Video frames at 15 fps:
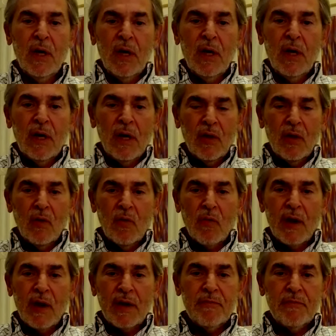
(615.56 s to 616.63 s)
the
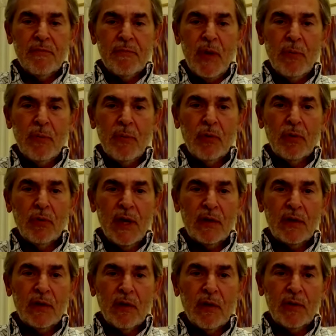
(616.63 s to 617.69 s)
rights of people to
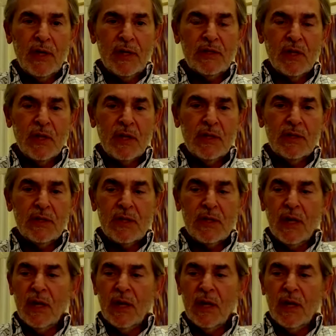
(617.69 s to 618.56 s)
make their own destinies.